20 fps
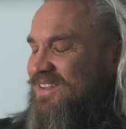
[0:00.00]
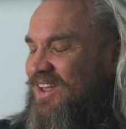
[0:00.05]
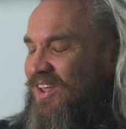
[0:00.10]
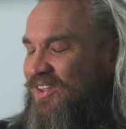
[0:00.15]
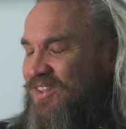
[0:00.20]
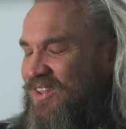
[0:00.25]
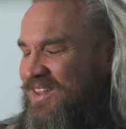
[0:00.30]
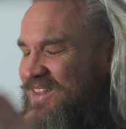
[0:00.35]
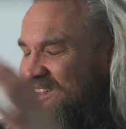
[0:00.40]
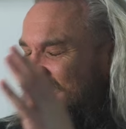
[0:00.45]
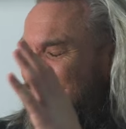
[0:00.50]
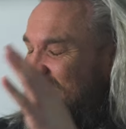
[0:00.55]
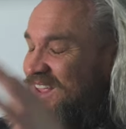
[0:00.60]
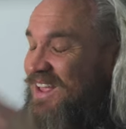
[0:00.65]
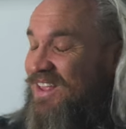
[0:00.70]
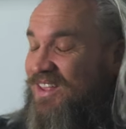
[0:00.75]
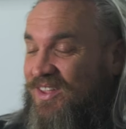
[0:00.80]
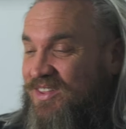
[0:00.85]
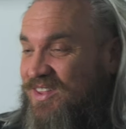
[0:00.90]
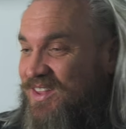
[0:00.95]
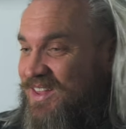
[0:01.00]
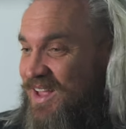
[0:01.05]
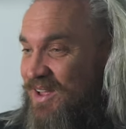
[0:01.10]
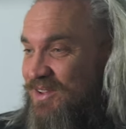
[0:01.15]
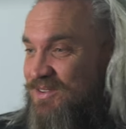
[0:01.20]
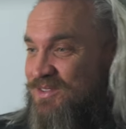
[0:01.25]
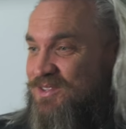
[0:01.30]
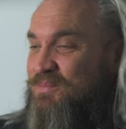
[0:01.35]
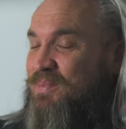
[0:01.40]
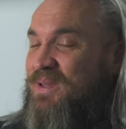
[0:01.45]
I think that I think
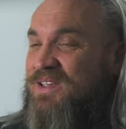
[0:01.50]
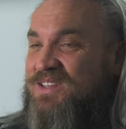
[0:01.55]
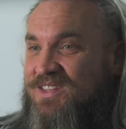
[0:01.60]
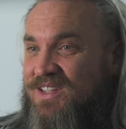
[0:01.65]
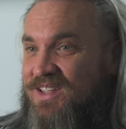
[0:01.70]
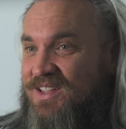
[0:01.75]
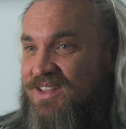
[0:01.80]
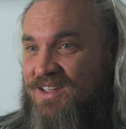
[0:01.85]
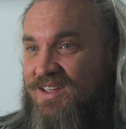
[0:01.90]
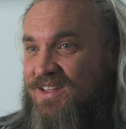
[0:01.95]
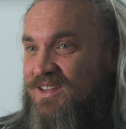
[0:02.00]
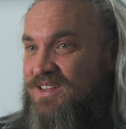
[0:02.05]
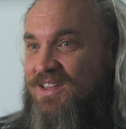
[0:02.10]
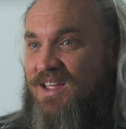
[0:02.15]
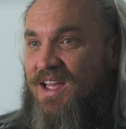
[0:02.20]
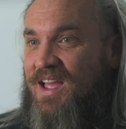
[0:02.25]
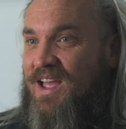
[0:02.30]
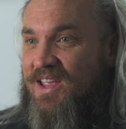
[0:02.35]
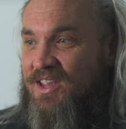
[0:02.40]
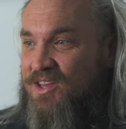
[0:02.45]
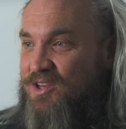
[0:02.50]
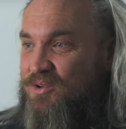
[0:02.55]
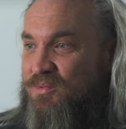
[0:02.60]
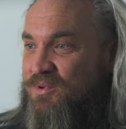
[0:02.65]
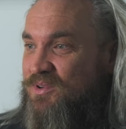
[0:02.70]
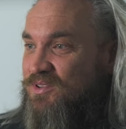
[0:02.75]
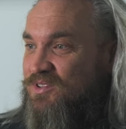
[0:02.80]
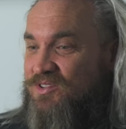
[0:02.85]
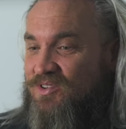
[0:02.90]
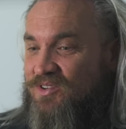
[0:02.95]
that was the best thing that, that
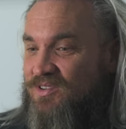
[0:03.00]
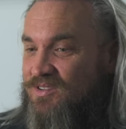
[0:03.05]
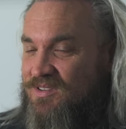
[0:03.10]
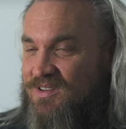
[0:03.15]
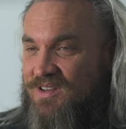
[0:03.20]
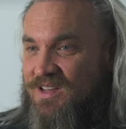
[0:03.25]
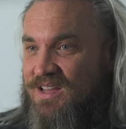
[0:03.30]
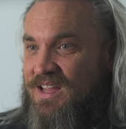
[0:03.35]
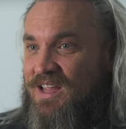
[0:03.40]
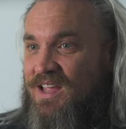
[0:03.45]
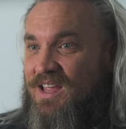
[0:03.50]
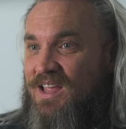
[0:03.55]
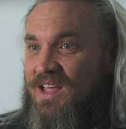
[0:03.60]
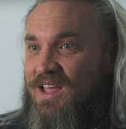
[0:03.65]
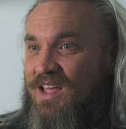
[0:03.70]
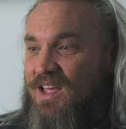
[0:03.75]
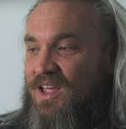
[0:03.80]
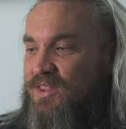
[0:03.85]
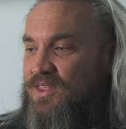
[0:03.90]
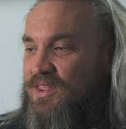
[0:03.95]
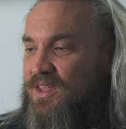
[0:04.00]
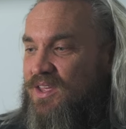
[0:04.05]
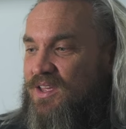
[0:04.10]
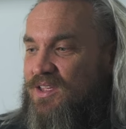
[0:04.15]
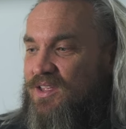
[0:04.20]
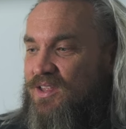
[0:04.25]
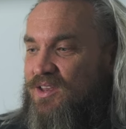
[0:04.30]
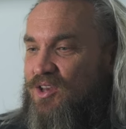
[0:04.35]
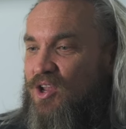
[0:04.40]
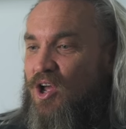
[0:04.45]
AEW's done. I
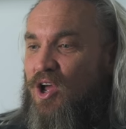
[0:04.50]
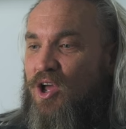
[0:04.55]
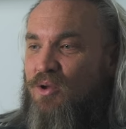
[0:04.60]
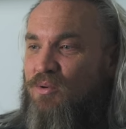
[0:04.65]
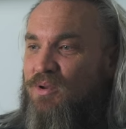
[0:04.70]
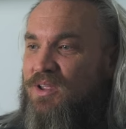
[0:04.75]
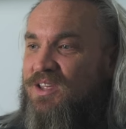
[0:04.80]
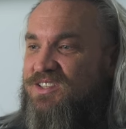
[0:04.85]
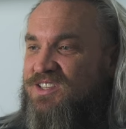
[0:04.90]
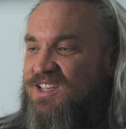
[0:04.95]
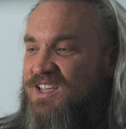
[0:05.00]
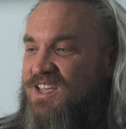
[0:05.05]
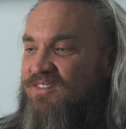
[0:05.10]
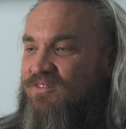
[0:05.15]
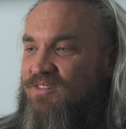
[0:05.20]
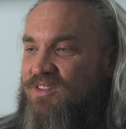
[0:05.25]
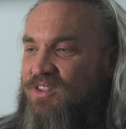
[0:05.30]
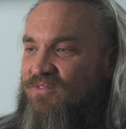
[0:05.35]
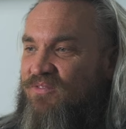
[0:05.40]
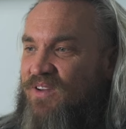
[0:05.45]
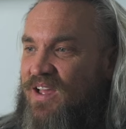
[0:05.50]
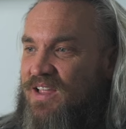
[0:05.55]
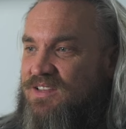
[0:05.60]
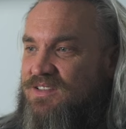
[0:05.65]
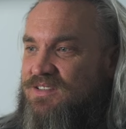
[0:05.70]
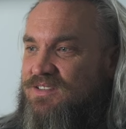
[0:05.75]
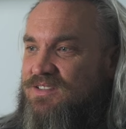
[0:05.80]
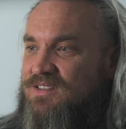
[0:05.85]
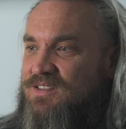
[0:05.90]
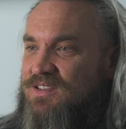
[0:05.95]
think not only is it giving the
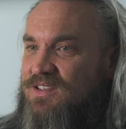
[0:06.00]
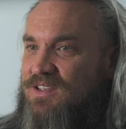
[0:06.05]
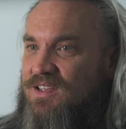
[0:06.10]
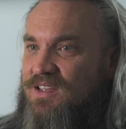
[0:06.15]
fans